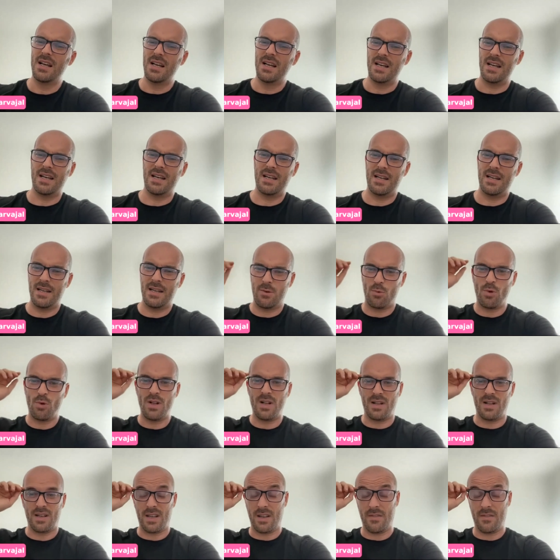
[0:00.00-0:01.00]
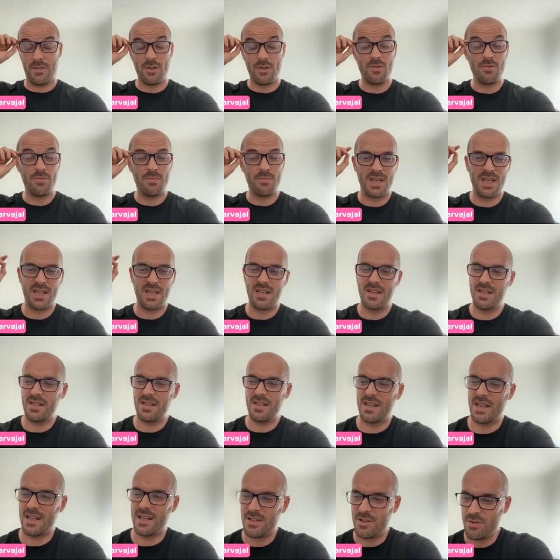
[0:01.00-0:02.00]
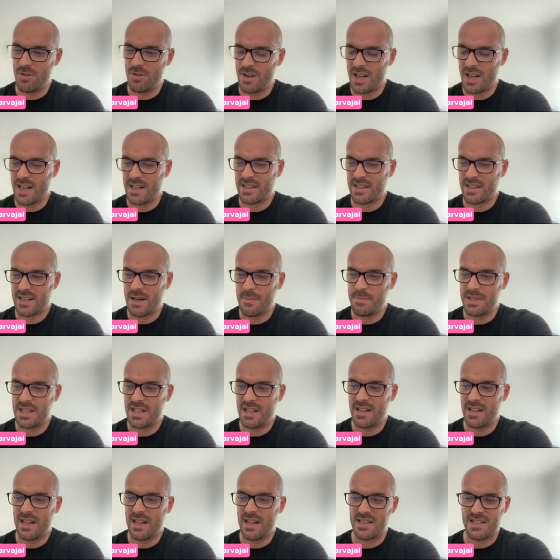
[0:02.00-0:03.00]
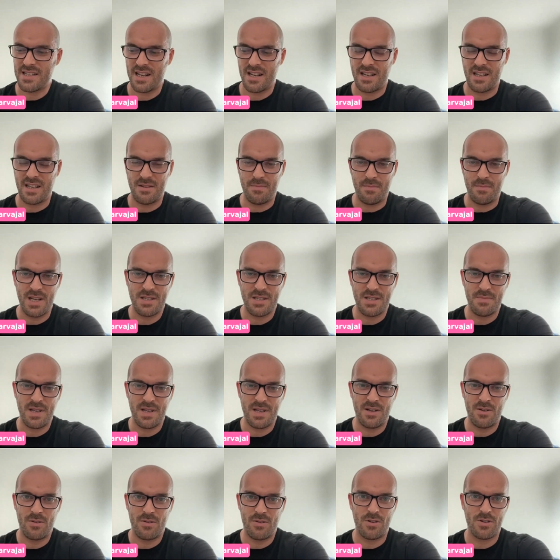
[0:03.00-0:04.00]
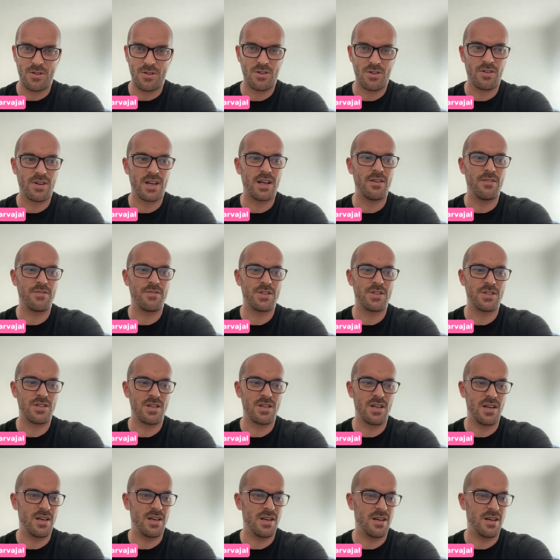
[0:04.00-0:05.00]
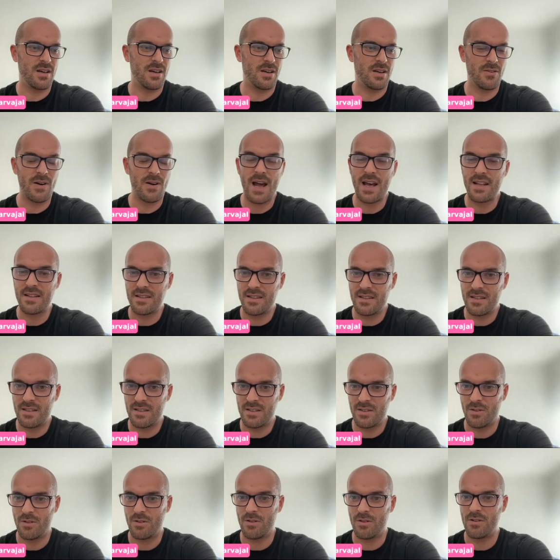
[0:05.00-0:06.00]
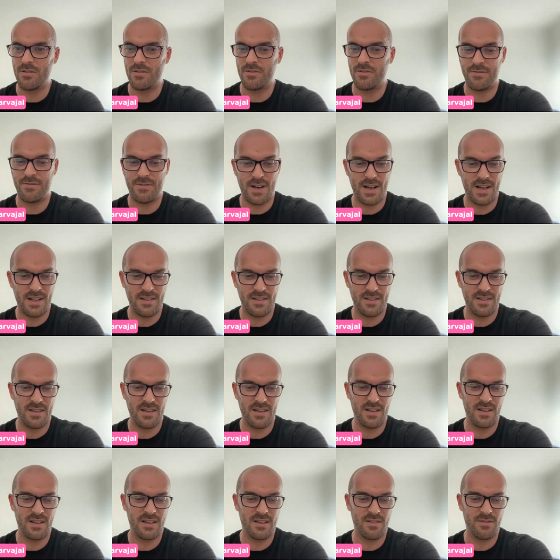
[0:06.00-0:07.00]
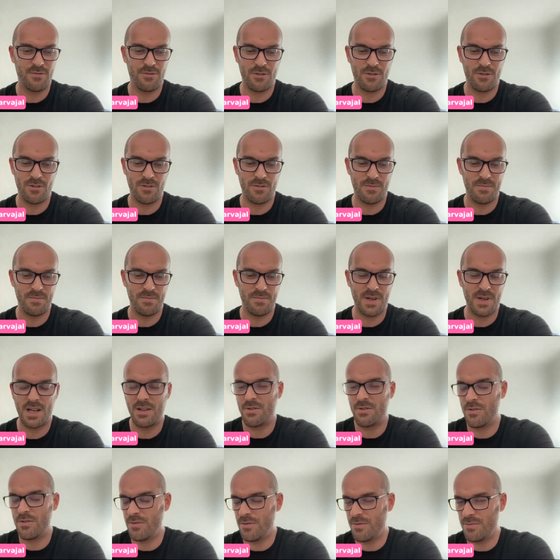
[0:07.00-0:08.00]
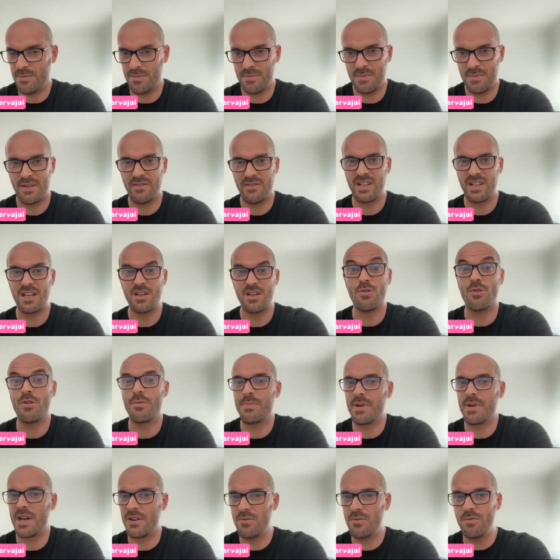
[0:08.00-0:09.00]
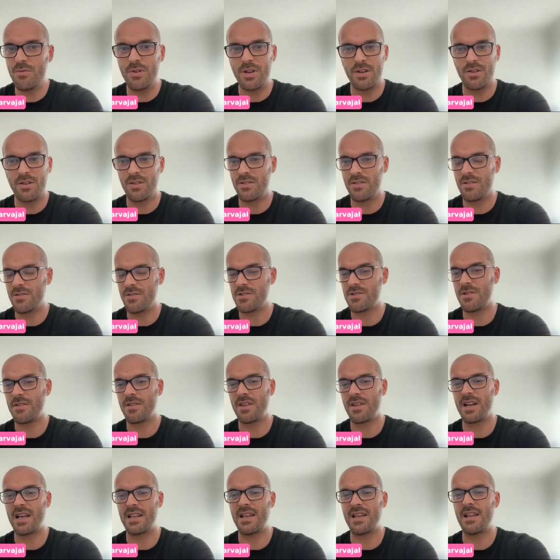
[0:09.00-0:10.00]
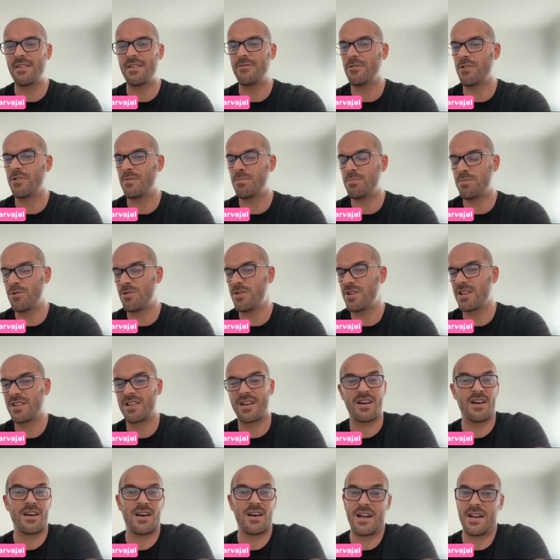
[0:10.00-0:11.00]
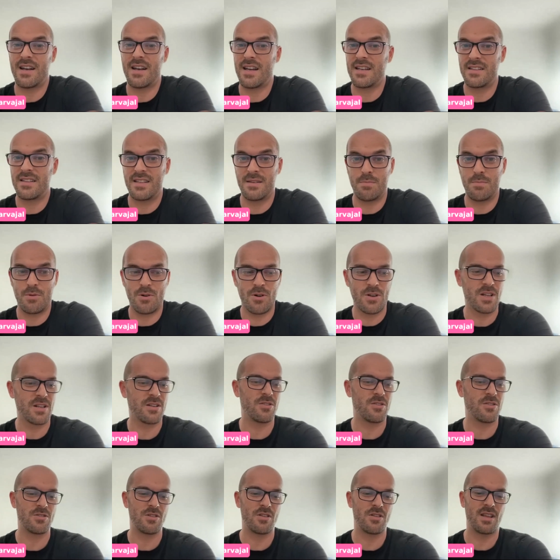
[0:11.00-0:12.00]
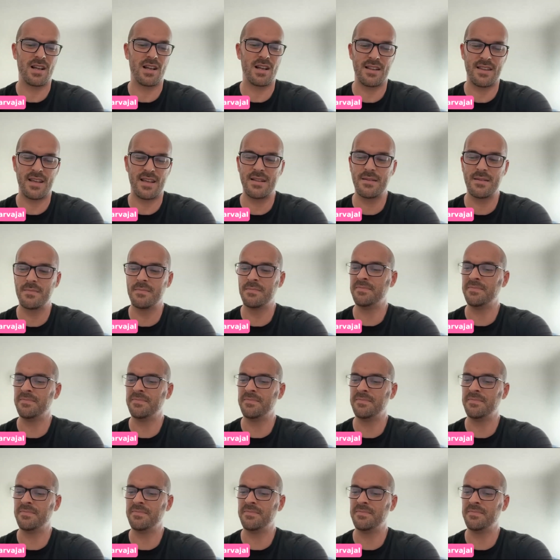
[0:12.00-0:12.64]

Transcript: Well, if you mean that you get capital as an investment or some kind of grant or funding from, I don't know, maybe the European Union or something like that for a project, an IT project or something like that,